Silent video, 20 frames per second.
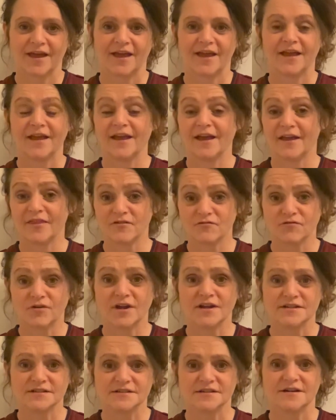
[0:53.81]
at the right
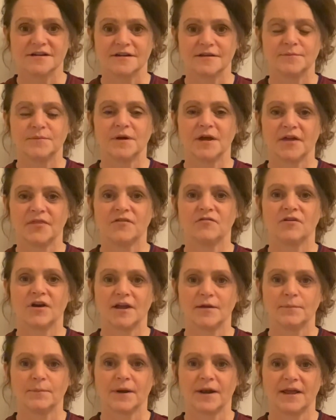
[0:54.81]
time and the right
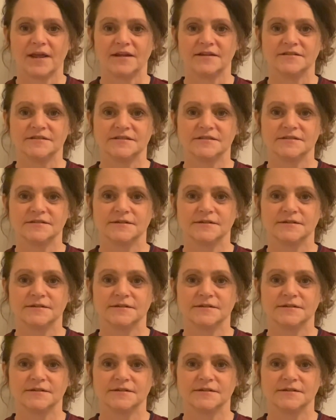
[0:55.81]
place.